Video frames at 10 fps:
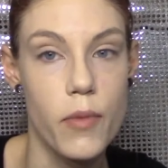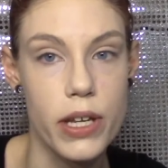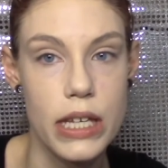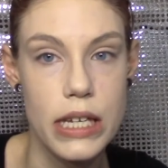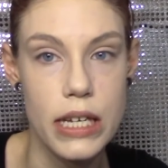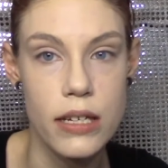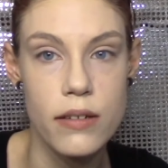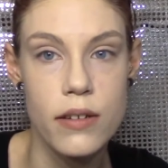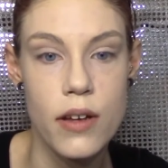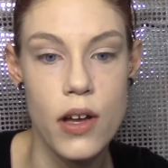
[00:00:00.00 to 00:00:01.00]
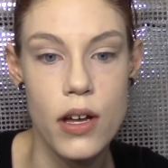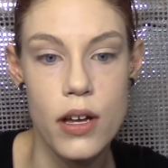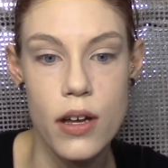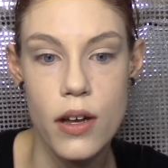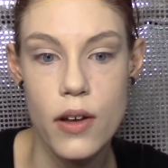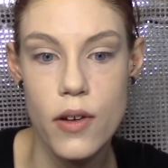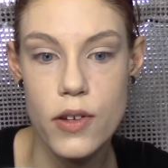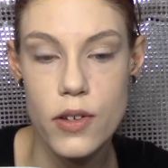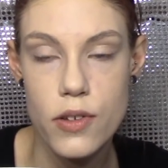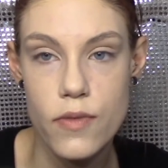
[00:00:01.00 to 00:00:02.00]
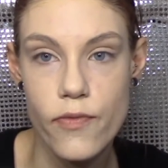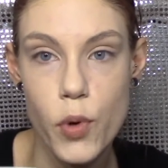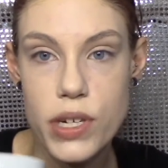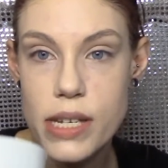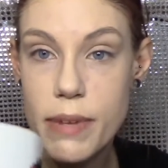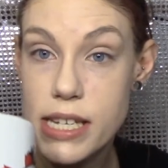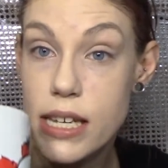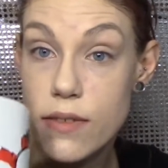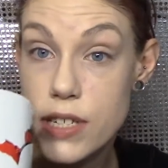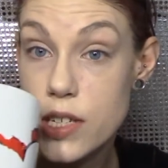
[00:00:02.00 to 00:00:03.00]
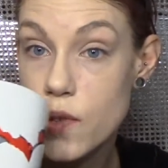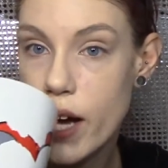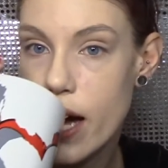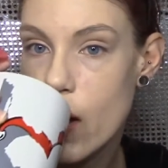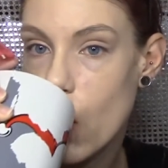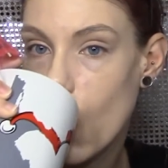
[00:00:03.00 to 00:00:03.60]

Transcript: really forcing myself to do that.